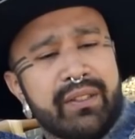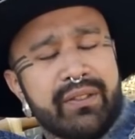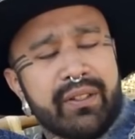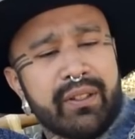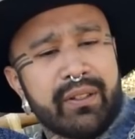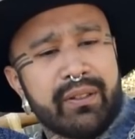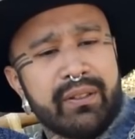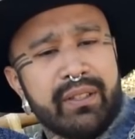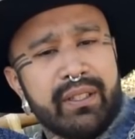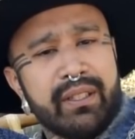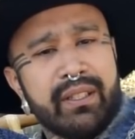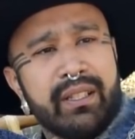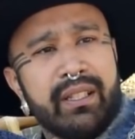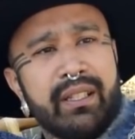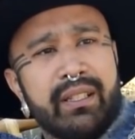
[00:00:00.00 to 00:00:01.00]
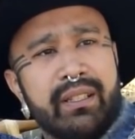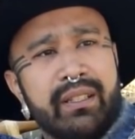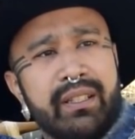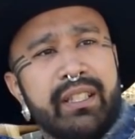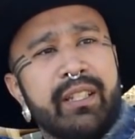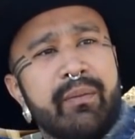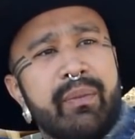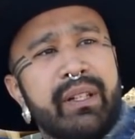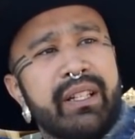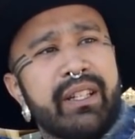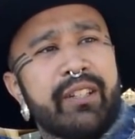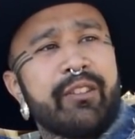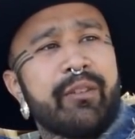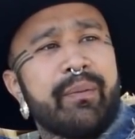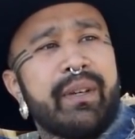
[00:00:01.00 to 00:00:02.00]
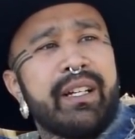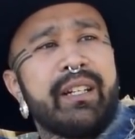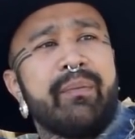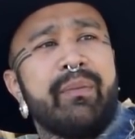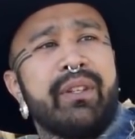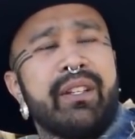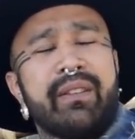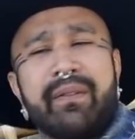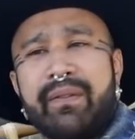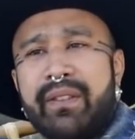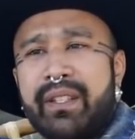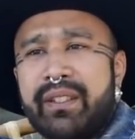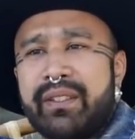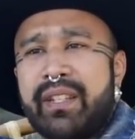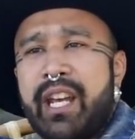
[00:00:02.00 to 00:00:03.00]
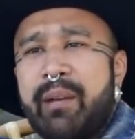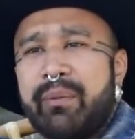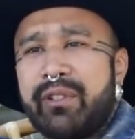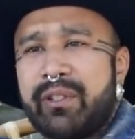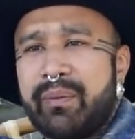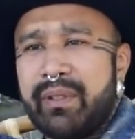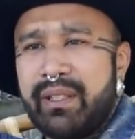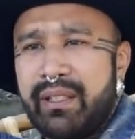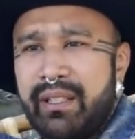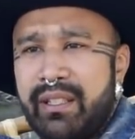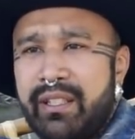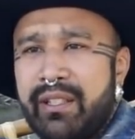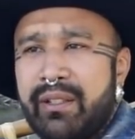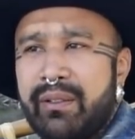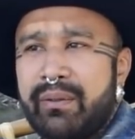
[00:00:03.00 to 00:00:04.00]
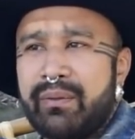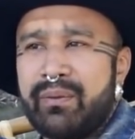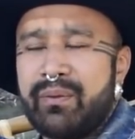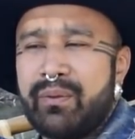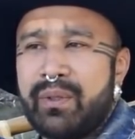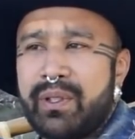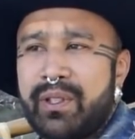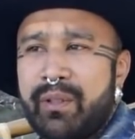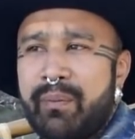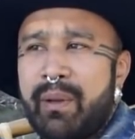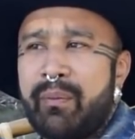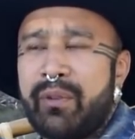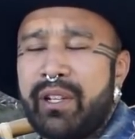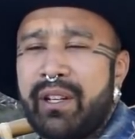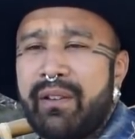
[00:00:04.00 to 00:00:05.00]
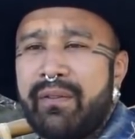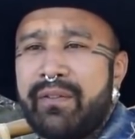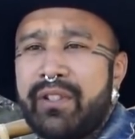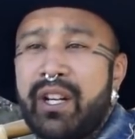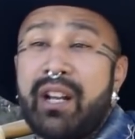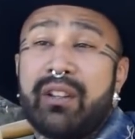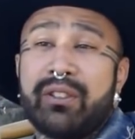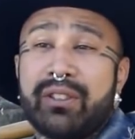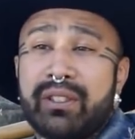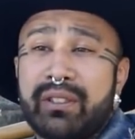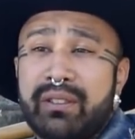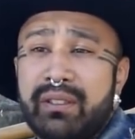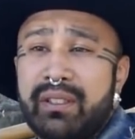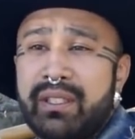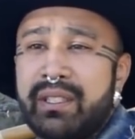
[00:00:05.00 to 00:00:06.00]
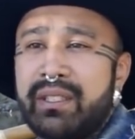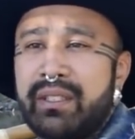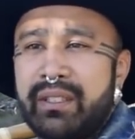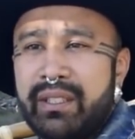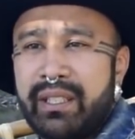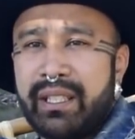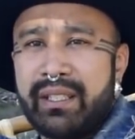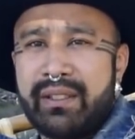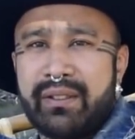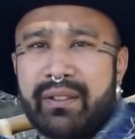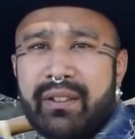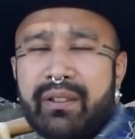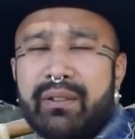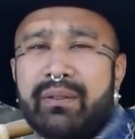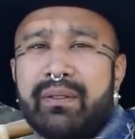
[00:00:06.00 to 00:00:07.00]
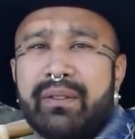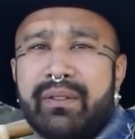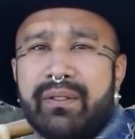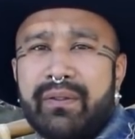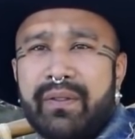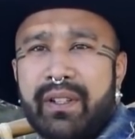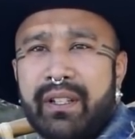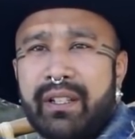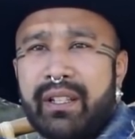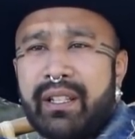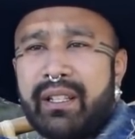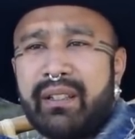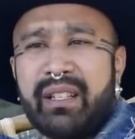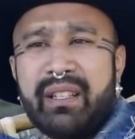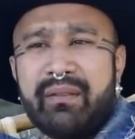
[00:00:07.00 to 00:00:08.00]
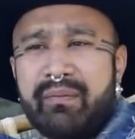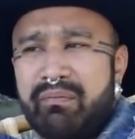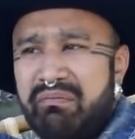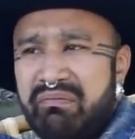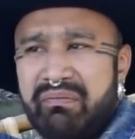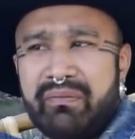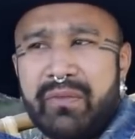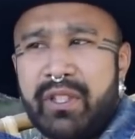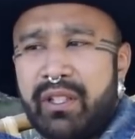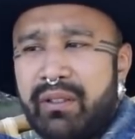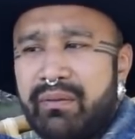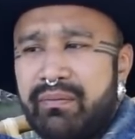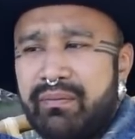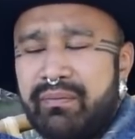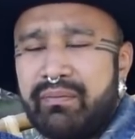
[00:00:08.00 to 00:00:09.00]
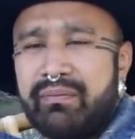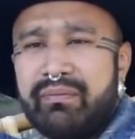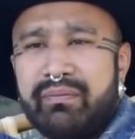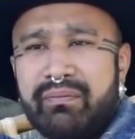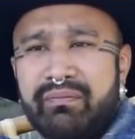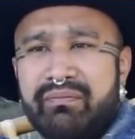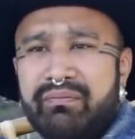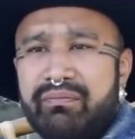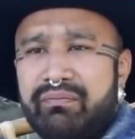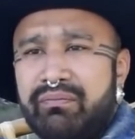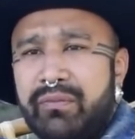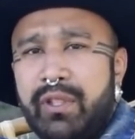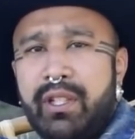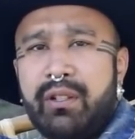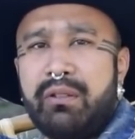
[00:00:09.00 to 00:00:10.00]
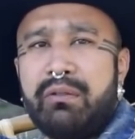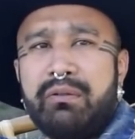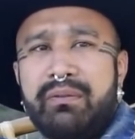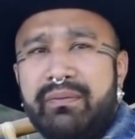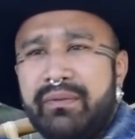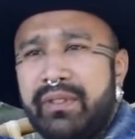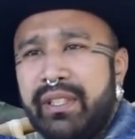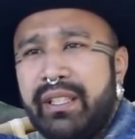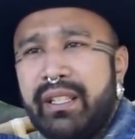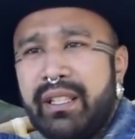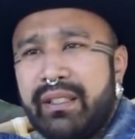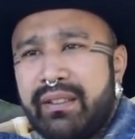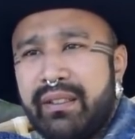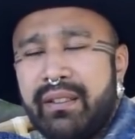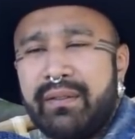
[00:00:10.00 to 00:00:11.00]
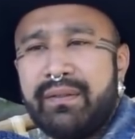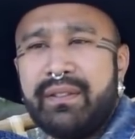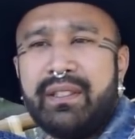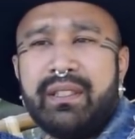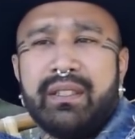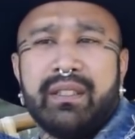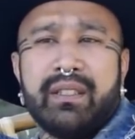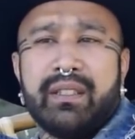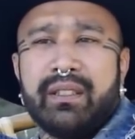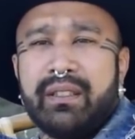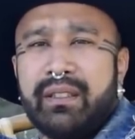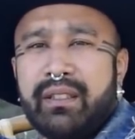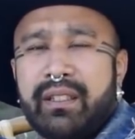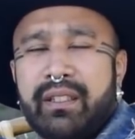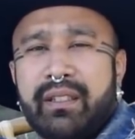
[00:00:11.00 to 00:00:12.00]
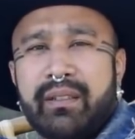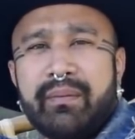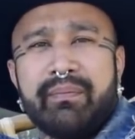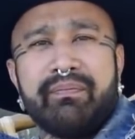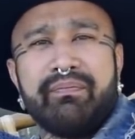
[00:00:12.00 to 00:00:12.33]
so anybody that reminded me of the establishment, you know, was a memory of childhood. And so it was very like, you know, no to any of that stuff. I